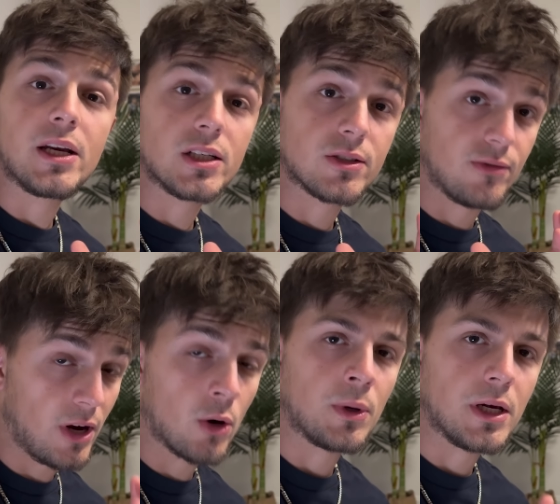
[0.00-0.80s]
is
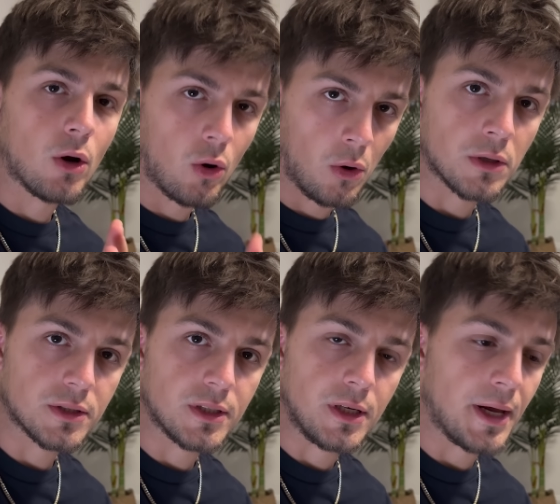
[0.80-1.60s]
very
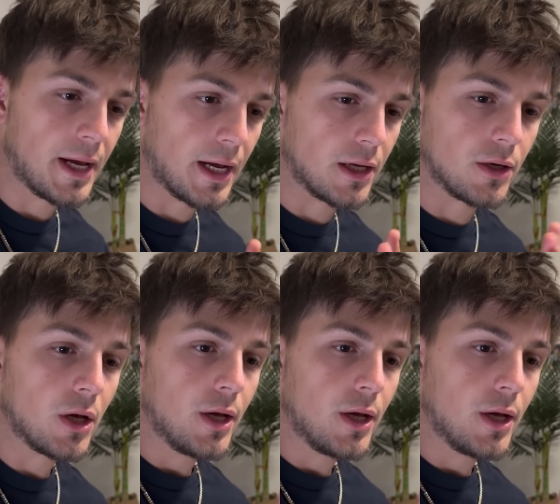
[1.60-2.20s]
haunted, and